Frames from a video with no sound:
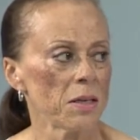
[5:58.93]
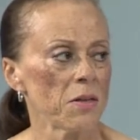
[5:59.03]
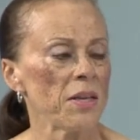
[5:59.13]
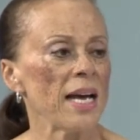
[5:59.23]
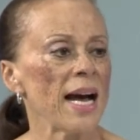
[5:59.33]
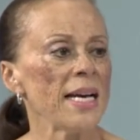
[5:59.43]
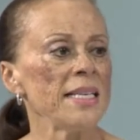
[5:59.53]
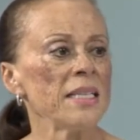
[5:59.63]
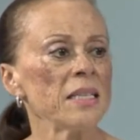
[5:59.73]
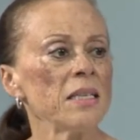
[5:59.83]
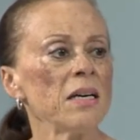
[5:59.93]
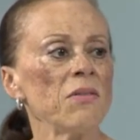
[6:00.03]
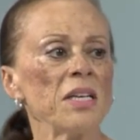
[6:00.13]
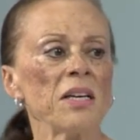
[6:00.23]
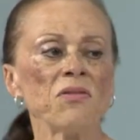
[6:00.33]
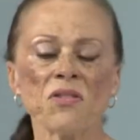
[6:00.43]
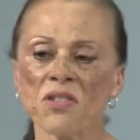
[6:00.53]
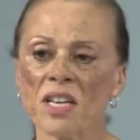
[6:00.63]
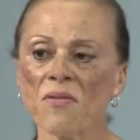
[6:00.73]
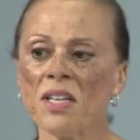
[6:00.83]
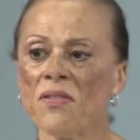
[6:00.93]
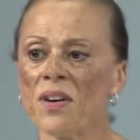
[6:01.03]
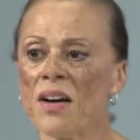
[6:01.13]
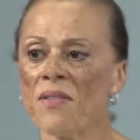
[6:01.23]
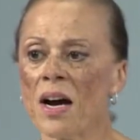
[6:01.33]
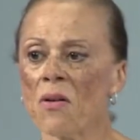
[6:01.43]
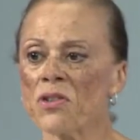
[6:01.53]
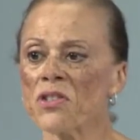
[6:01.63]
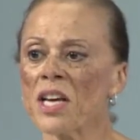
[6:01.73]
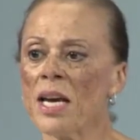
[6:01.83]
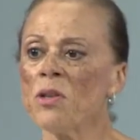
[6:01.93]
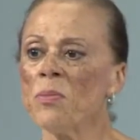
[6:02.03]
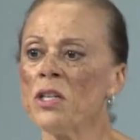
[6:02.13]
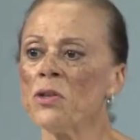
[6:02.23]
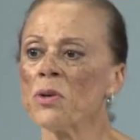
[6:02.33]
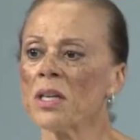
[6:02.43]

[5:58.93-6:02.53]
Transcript: The idea of a gift of 75 hours came to me during a